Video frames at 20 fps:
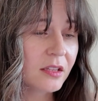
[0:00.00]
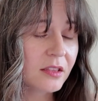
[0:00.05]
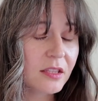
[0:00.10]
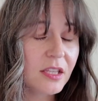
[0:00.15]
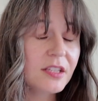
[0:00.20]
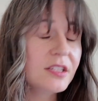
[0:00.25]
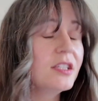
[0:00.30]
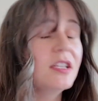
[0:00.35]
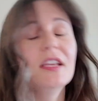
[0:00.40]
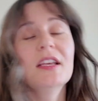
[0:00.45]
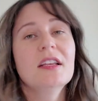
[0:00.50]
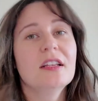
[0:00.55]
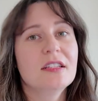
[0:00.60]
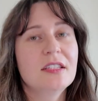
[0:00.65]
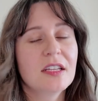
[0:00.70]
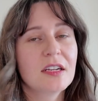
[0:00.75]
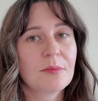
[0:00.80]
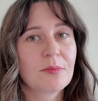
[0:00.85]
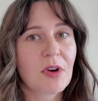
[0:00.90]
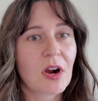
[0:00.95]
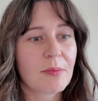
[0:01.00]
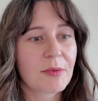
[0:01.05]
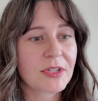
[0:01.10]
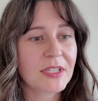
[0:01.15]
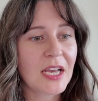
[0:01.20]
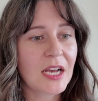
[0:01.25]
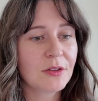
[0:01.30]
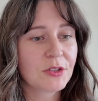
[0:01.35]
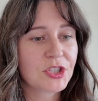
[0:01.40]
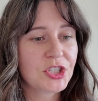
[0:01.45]
This is in a proper
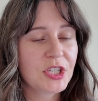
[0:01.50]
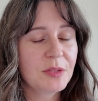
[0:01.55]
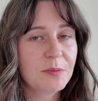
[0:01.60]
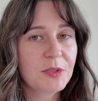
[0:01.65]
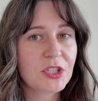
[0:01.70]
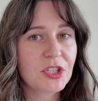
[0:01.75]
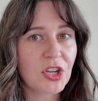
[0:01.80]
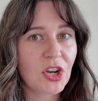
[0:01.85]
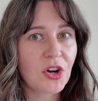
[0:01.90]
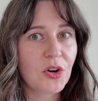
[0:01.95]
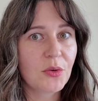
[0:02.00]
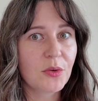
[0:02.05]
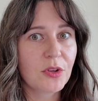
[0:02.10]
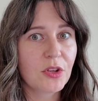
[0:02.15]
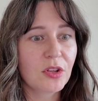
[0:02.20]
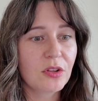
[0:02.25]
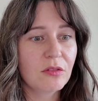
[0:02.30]
township, so